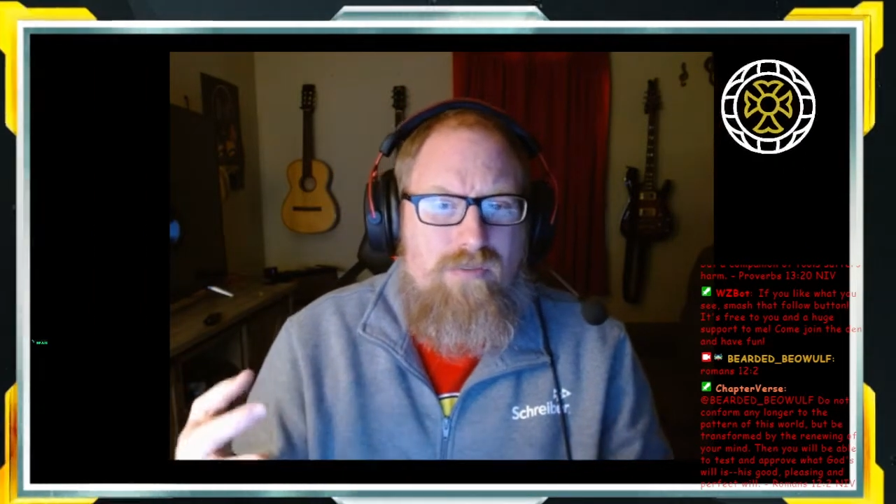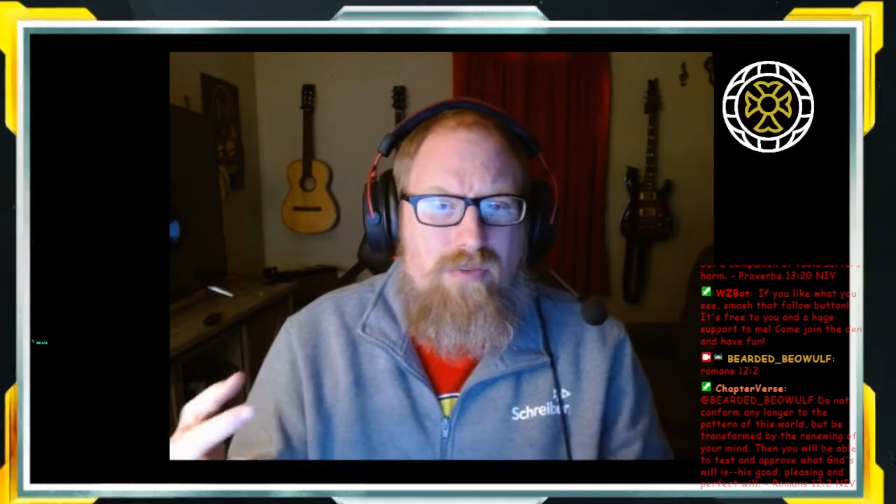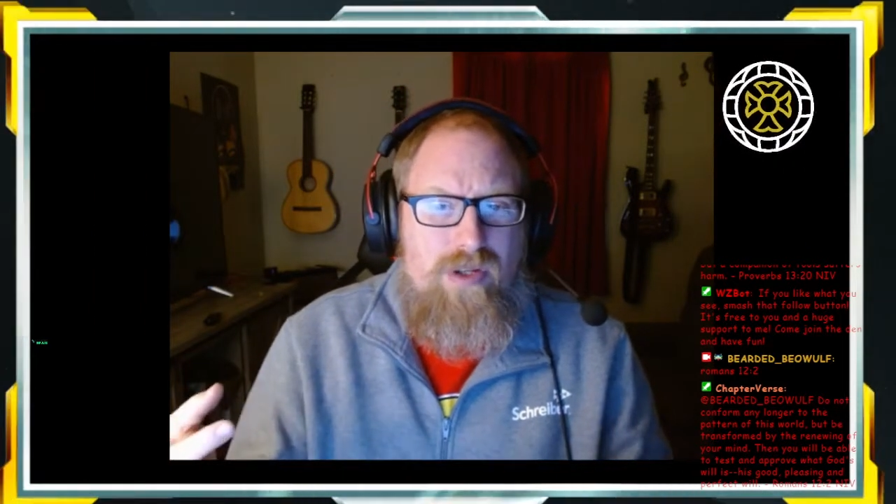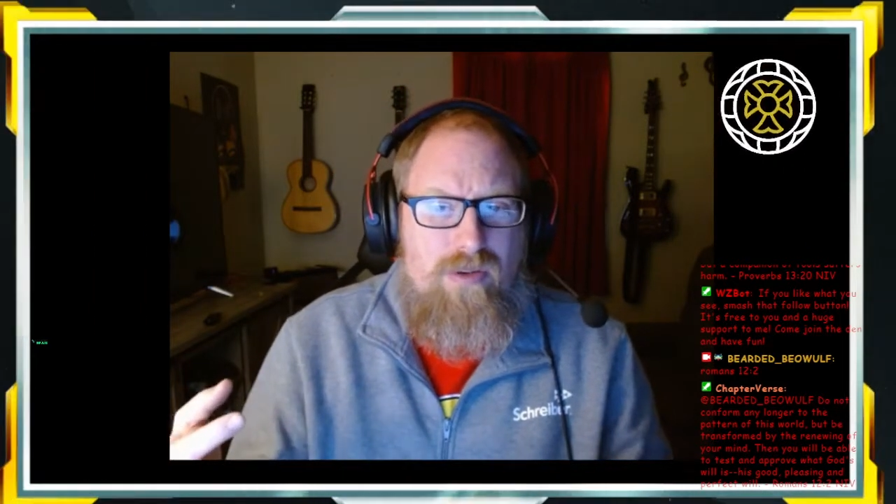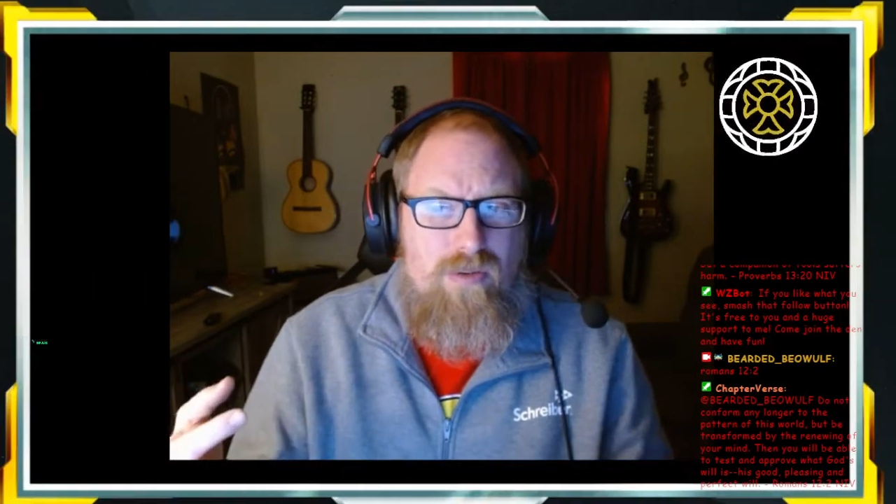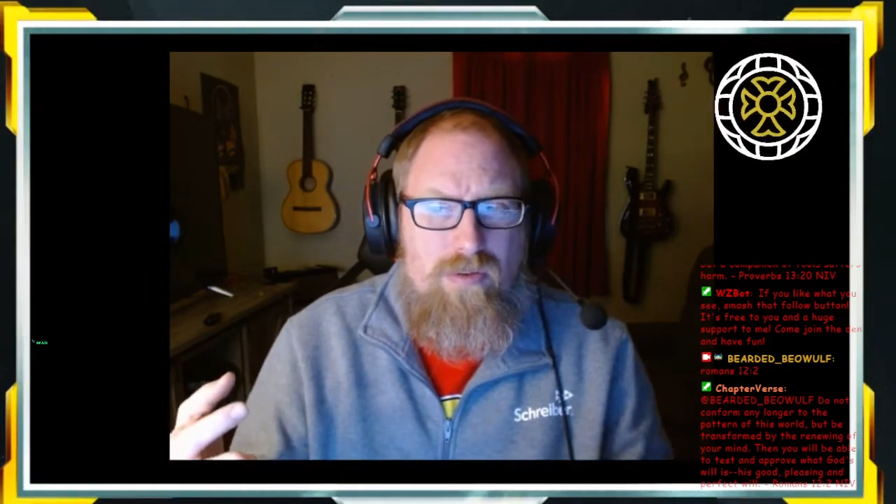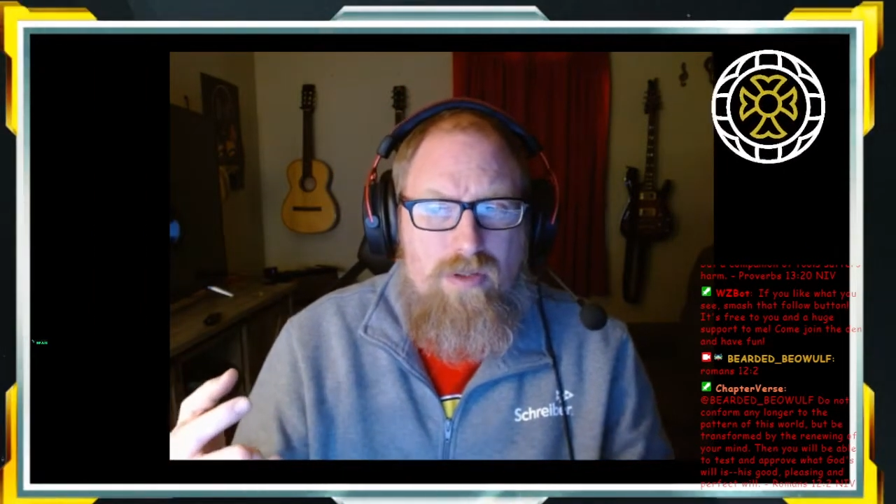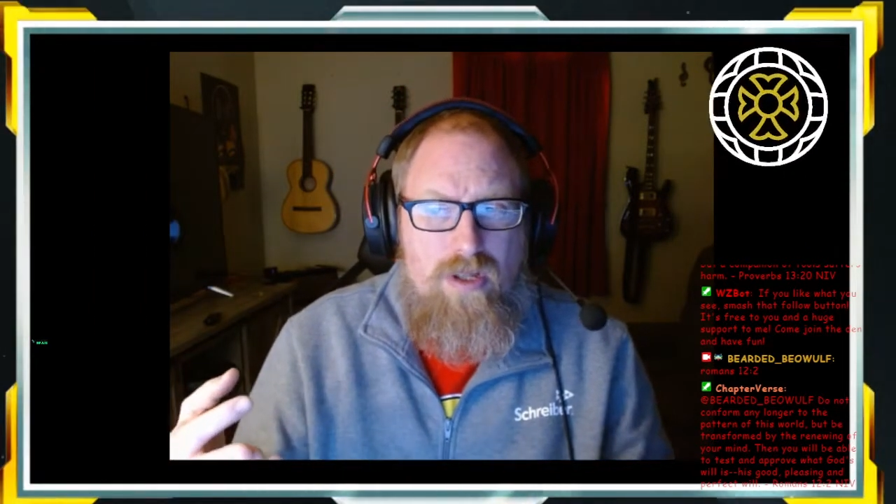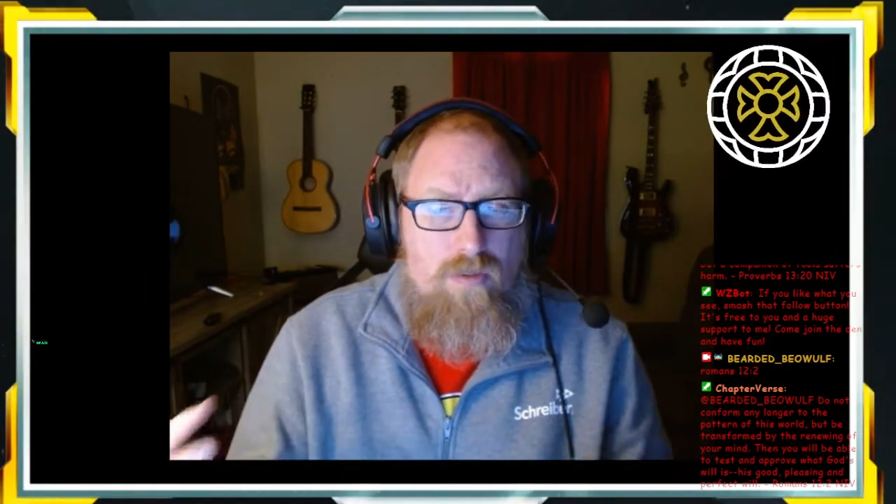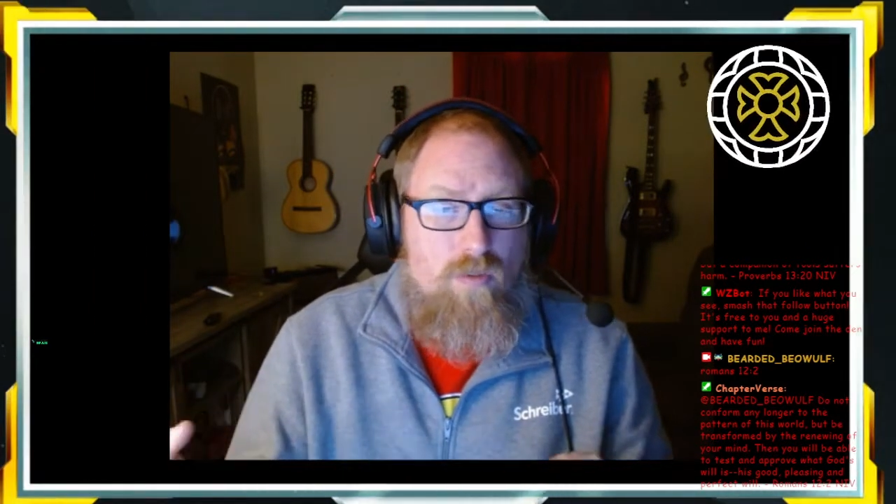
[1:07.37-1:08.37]

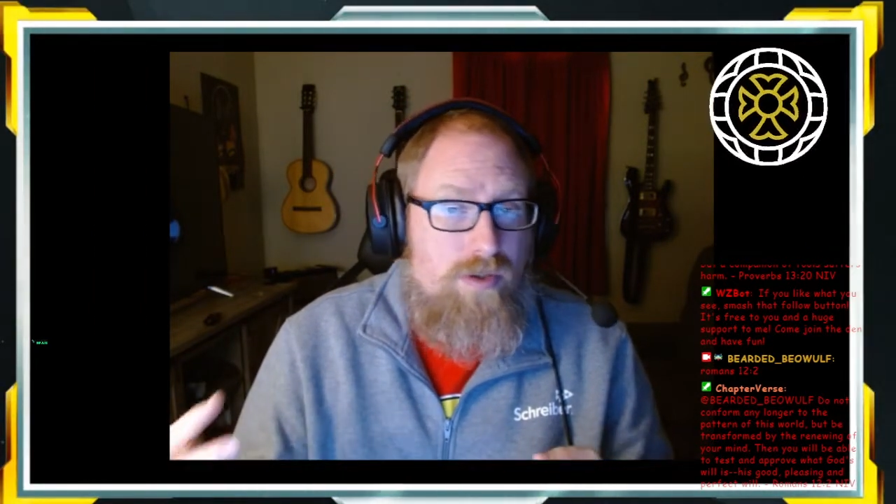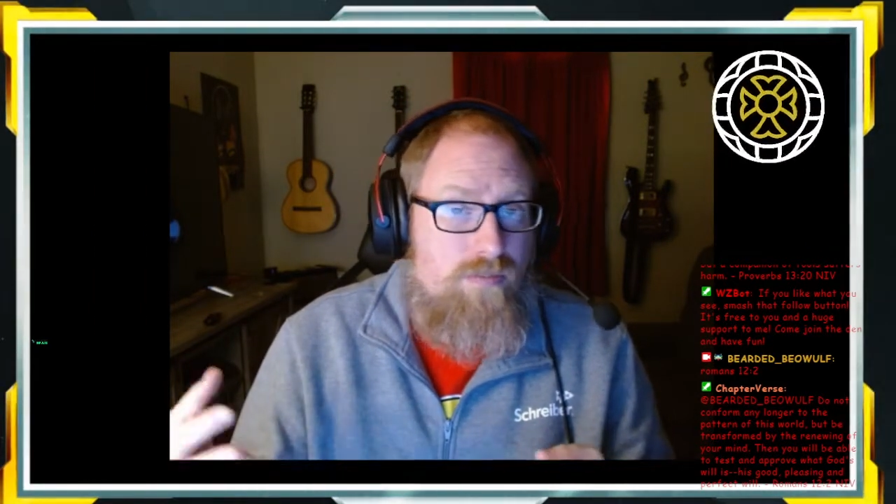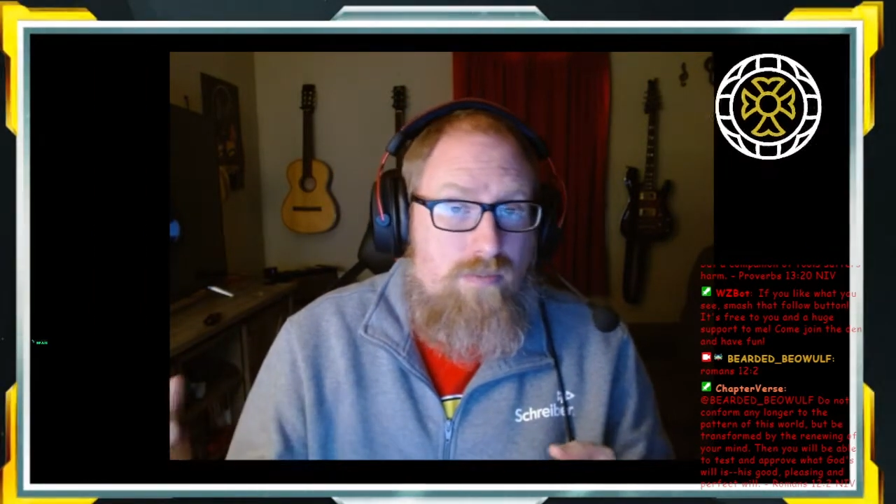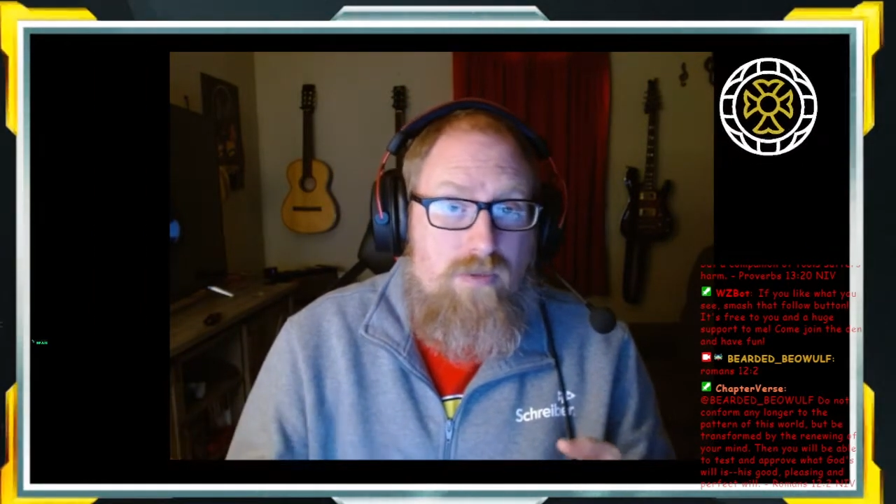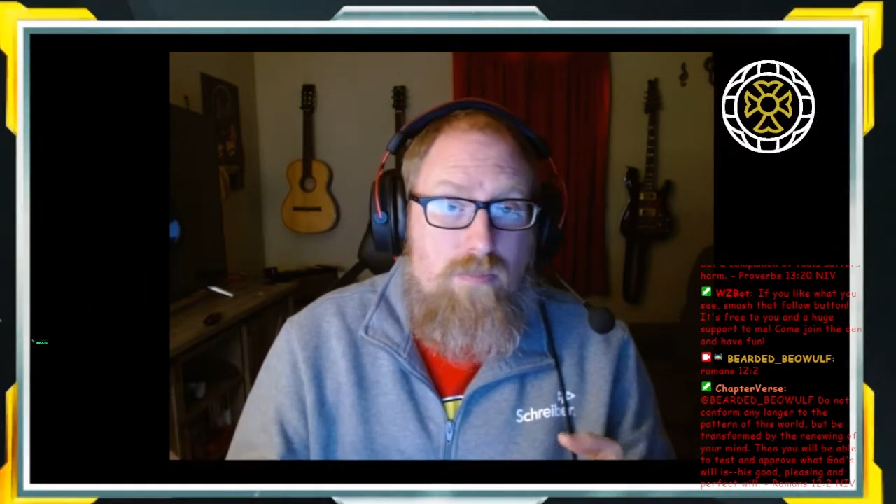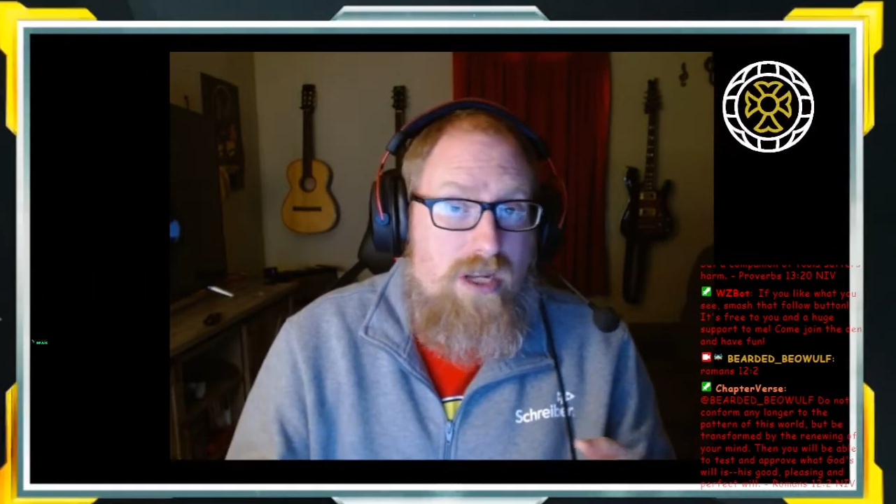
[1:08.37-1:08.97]
to